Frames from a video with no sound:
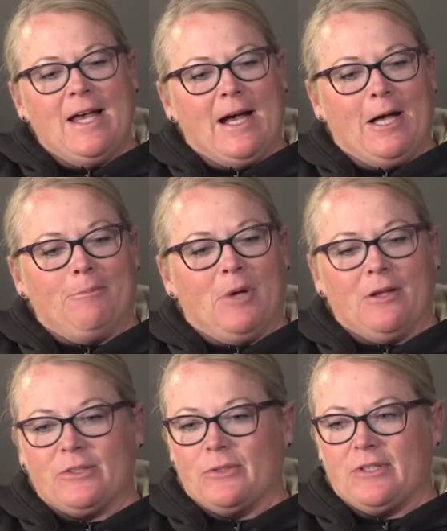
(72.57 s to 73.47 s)

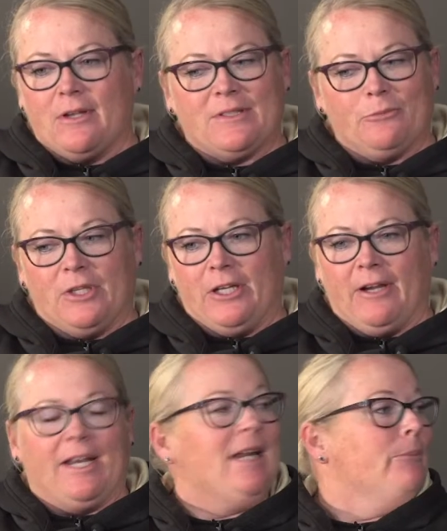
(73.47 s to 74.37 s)
Also saw some really
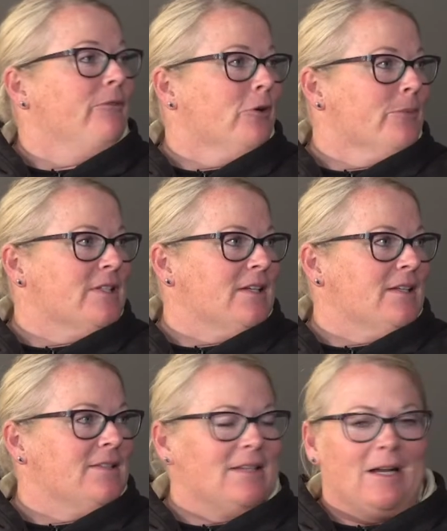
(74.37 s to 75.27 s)
great hitting
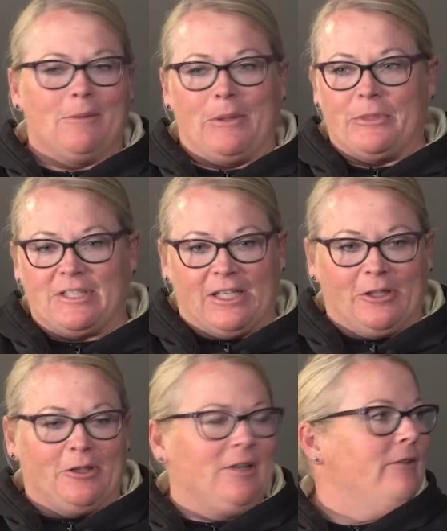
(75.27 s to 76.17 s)
performances. In
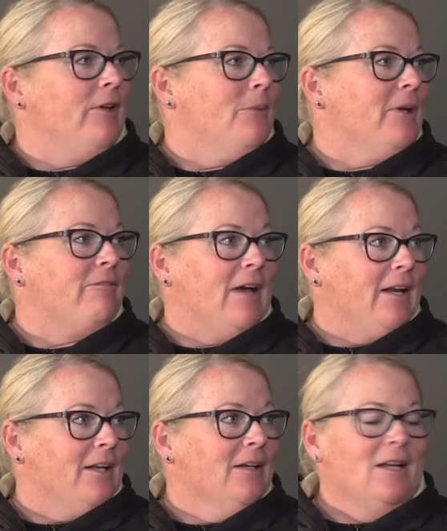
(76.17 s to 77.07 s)
particular, Olivia
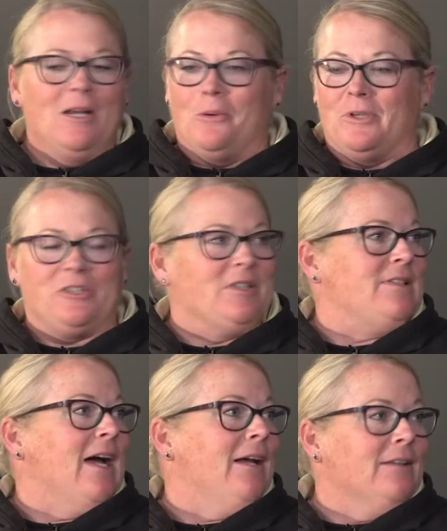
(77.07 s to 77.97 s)
McFadden was
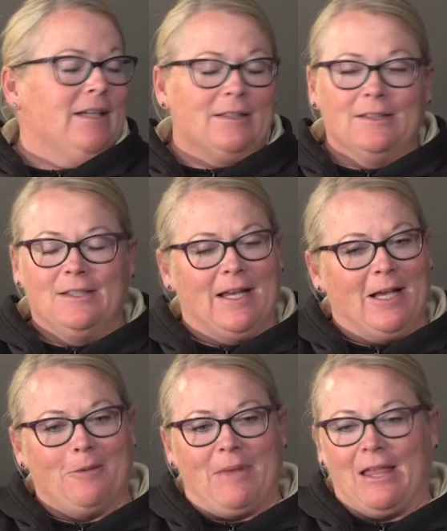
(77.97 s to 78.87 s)
just dialed in.
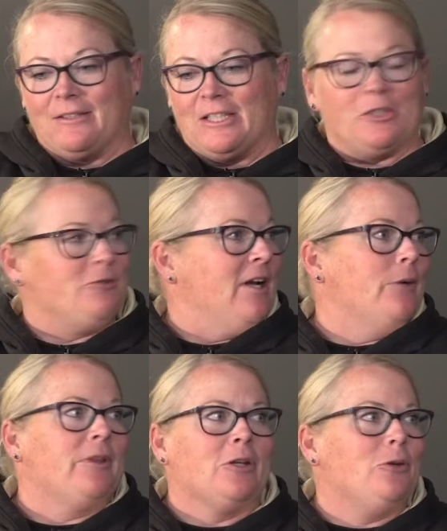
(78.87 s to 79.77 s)
Alex
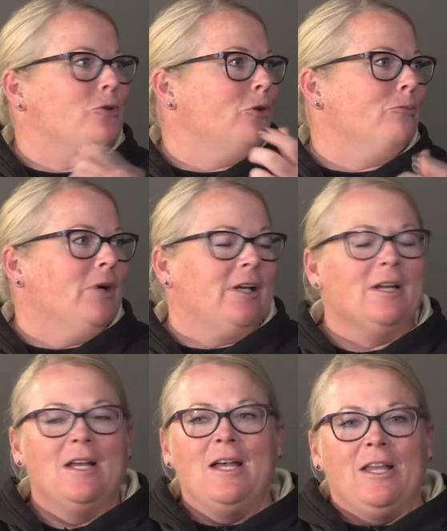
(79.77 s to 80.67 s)
Etchezreta with a huge home run.